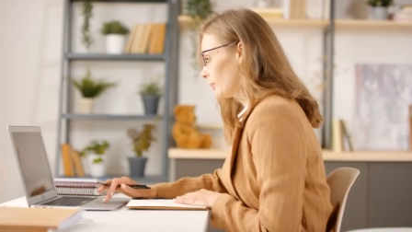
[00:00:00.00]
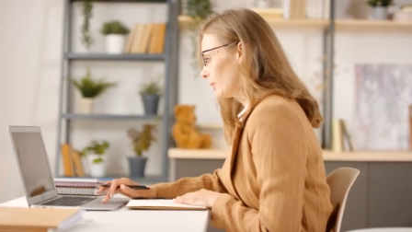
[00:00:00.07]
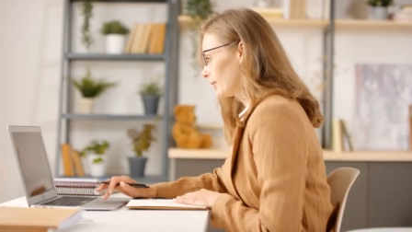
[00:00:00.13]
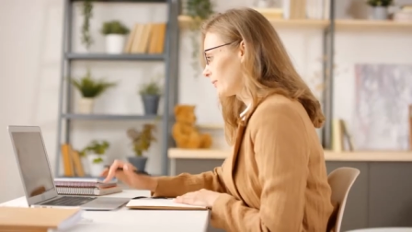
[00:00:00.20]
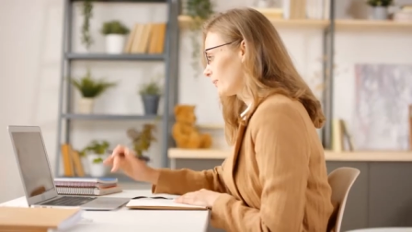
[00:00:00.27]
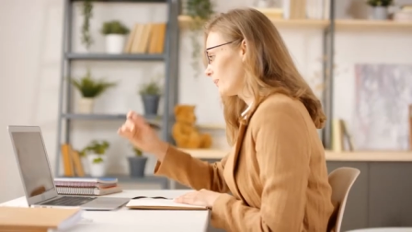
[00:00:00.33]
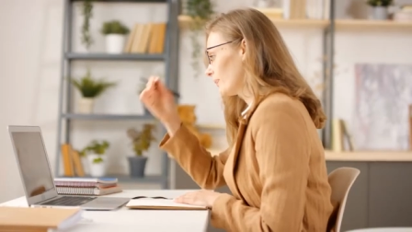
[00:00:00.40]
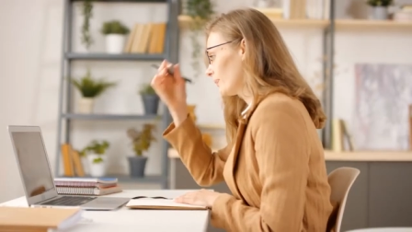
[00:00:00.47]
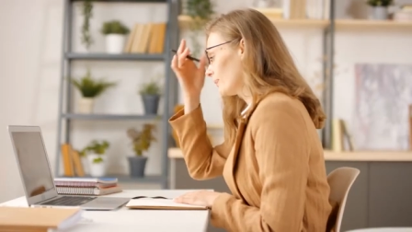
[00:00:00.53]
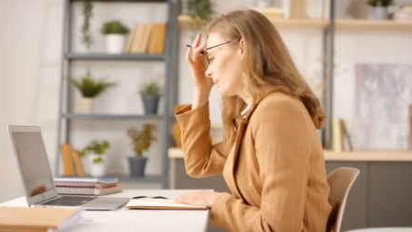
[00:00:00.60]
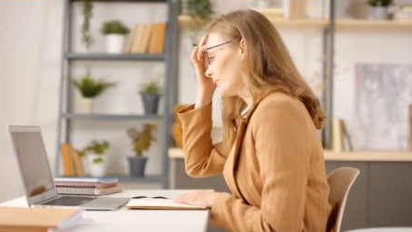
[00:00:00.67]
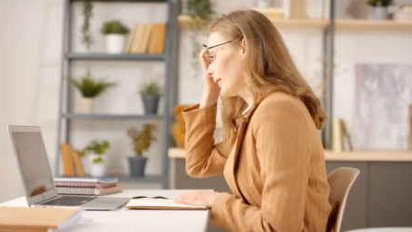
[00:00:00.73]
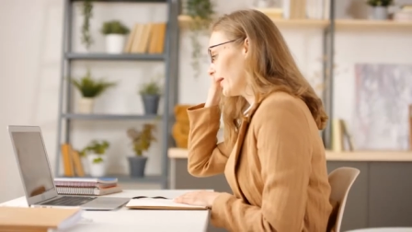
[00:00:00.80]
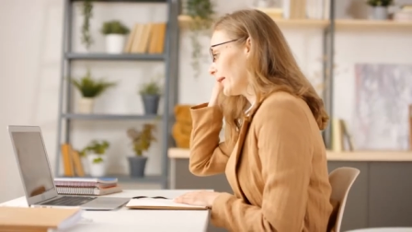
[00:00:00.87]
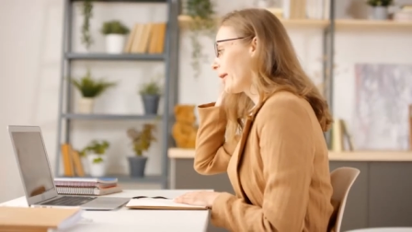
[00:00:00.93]
haven't we
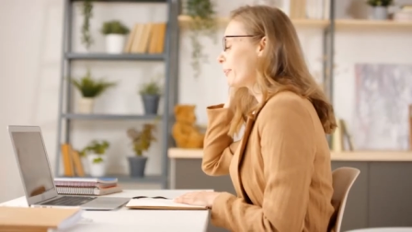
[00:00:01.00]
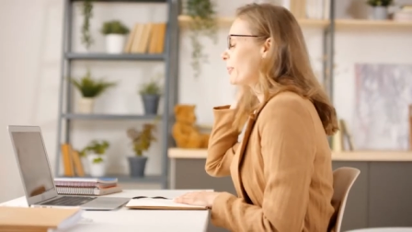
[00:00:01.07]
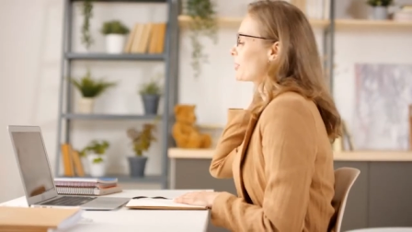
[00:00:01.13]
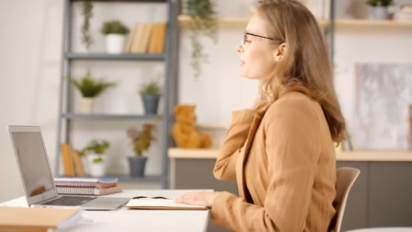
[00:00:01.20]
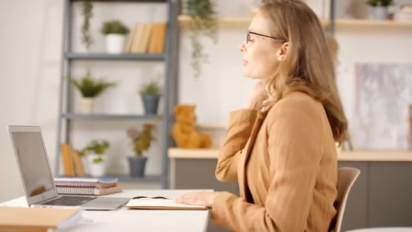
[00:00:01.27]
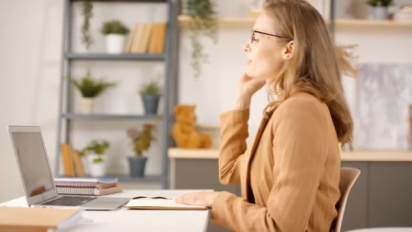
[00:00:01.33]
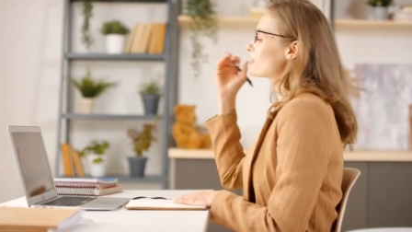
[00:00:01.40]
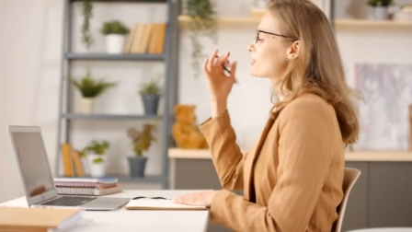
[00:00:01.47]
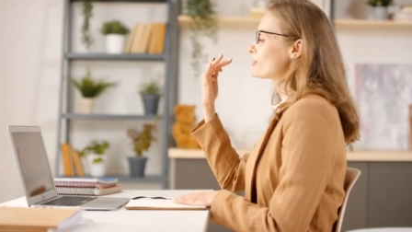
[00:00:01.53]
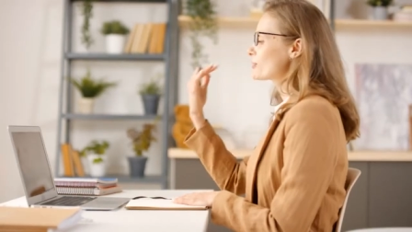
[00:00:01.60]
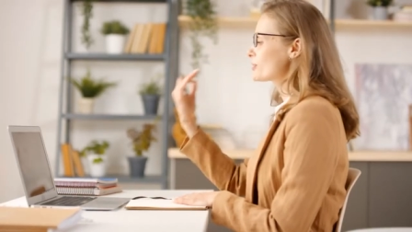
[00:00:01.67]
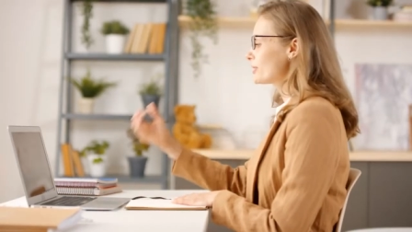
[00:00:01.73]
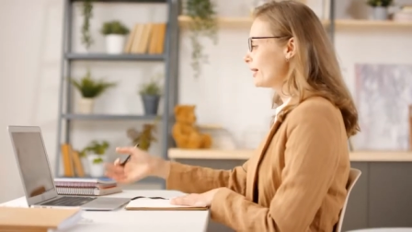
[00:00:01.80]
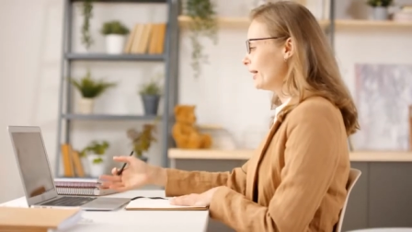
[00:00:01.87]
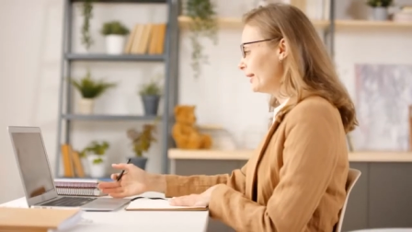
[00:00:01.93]
all been sitting in
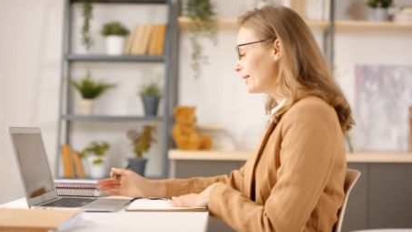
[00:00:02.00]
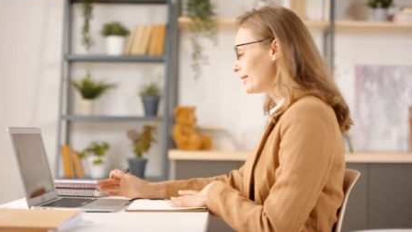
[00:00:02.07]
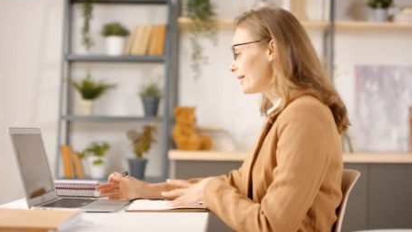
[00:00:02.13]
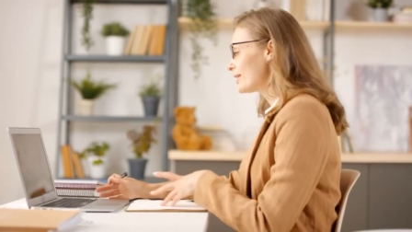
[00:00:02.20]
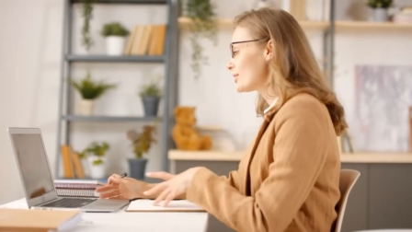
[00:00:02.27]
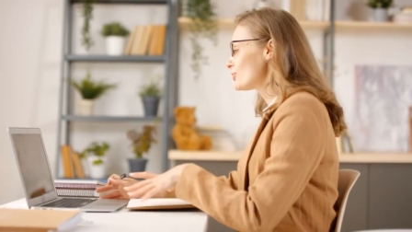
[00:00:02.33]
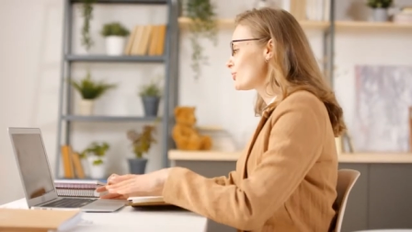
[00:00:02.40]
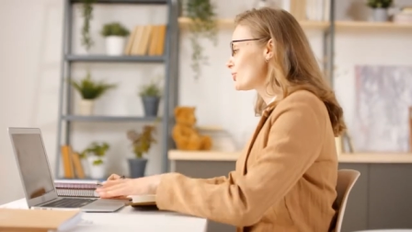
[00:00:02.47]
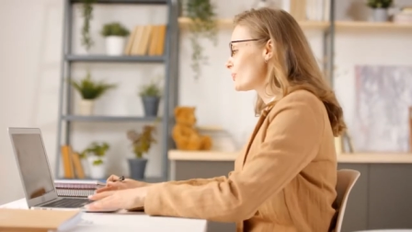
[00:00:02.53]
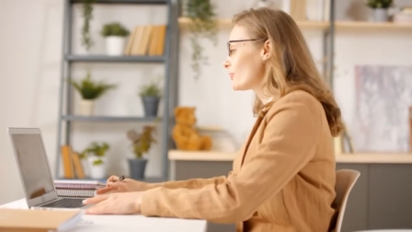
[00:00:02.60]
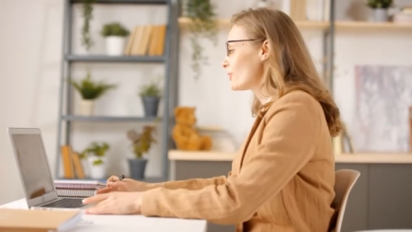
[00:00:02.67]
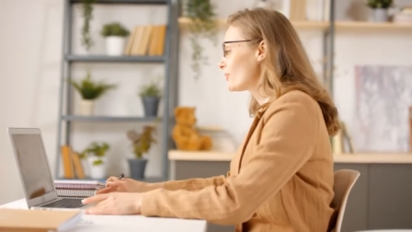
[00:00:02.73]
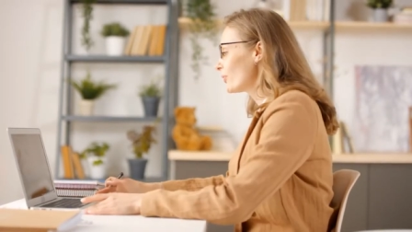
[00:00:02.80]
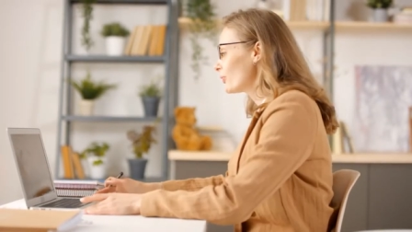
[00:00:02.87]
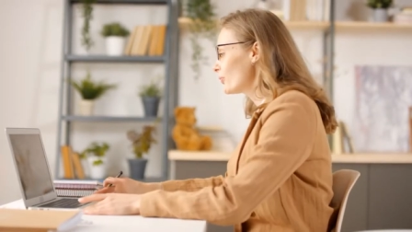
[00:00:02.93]
our offices
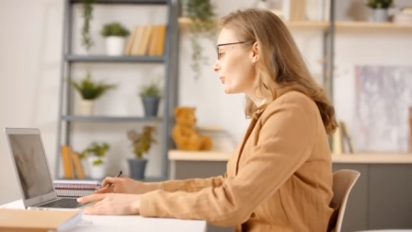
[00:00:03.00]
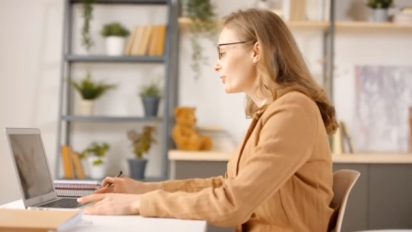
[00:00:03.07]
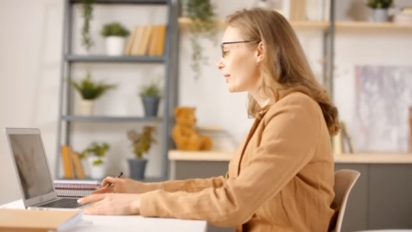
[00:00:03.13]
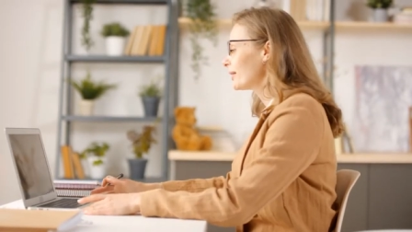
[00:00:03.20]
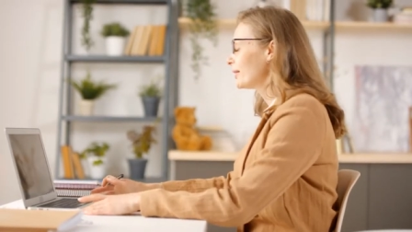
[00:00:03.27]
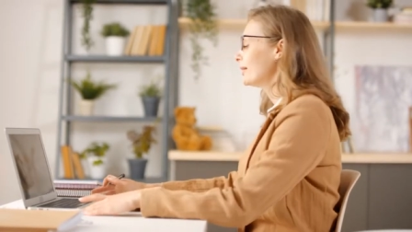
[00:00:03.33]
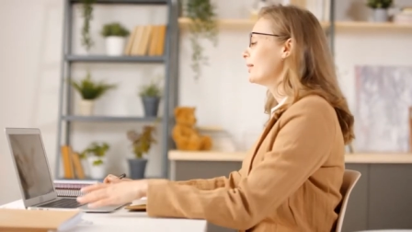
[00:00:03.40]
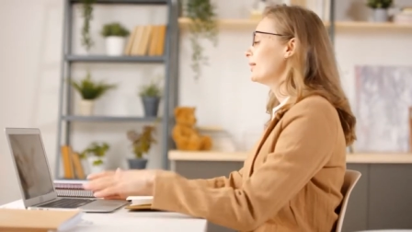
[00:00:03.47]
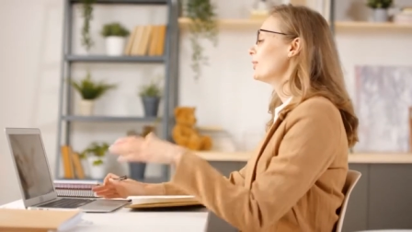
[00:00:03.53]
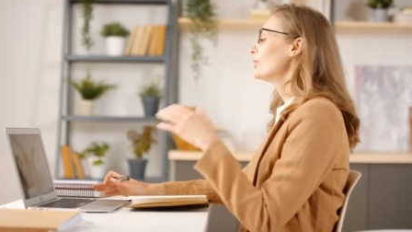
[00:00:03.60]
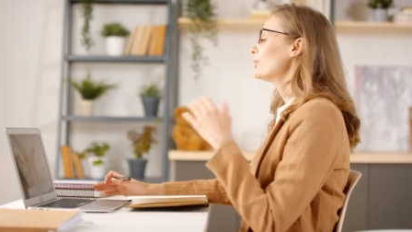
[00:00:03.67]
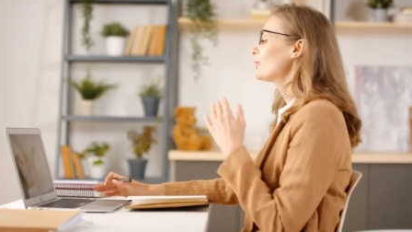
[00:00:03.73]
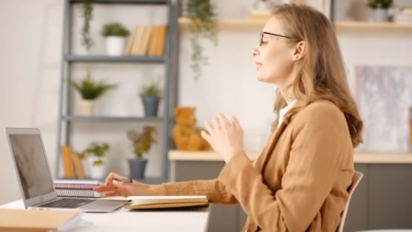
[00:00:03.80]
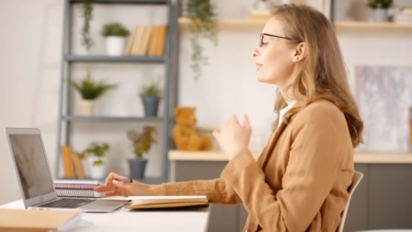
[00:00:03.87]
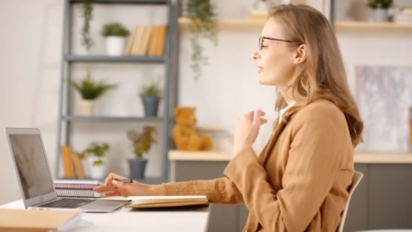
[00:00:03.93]
doing classes through
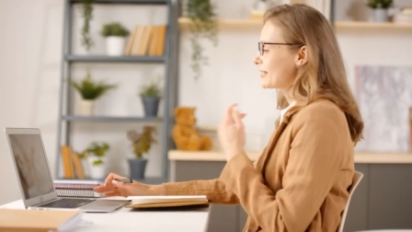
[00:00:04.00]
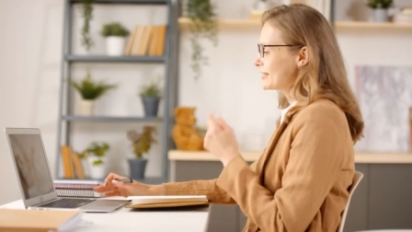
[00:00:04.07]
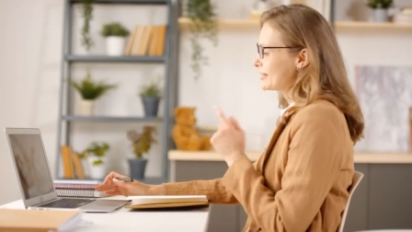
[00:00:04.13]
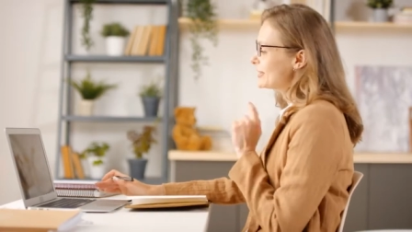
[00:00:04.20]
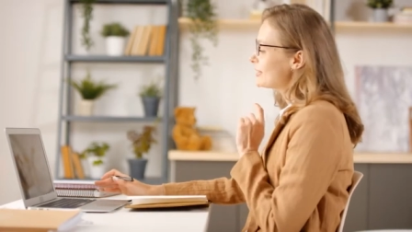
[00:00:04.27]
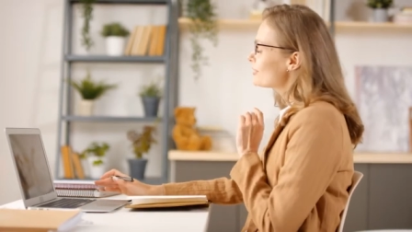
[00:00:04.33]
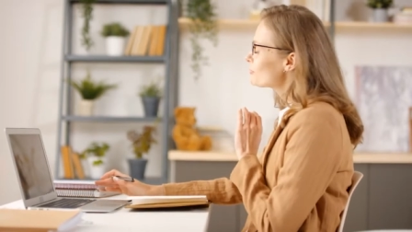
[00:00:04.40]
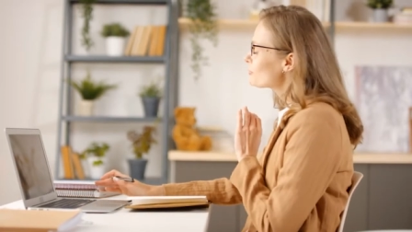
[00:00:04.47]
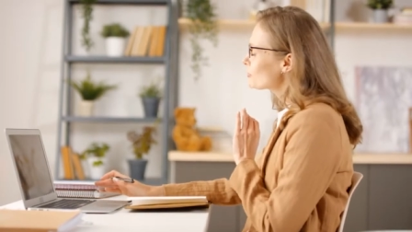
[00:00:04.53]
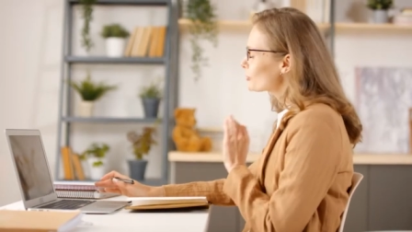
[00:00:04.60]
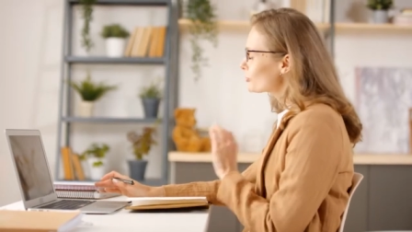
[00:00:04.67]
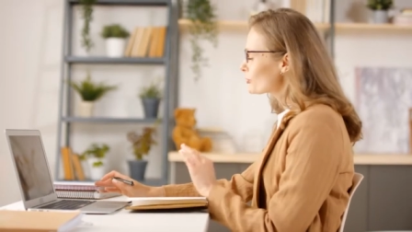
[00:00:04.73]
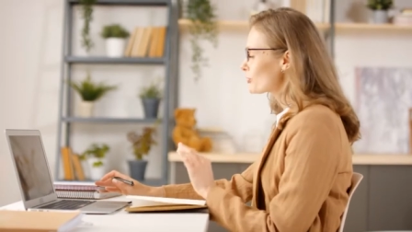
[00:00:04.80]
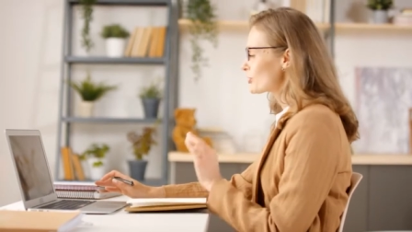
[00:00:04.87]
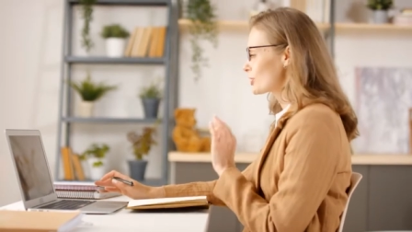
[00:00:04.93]
Zoom
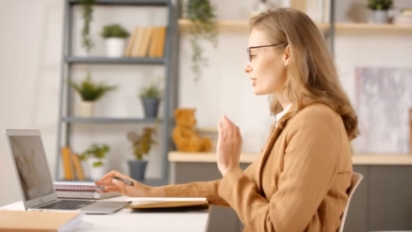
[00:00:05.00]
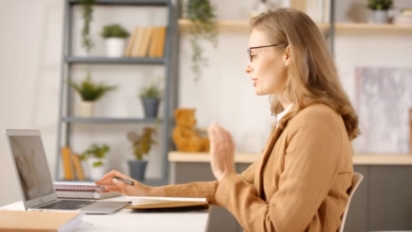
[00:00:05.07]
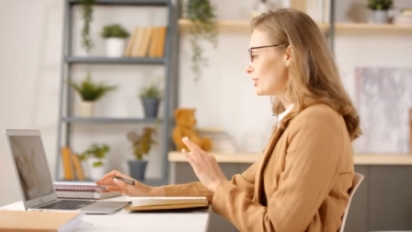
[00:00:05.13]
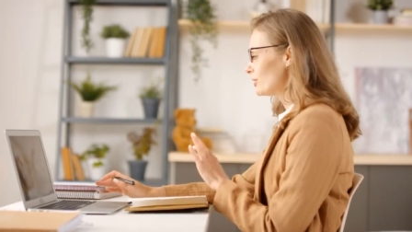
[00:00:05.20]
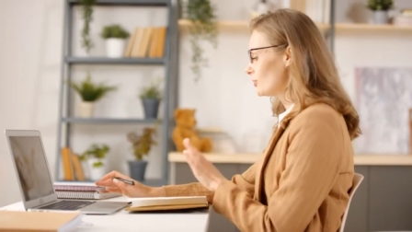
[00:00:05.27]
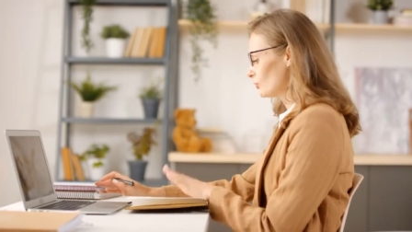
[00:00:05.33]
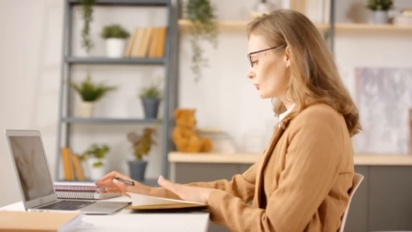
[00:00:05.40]
or pre-recorded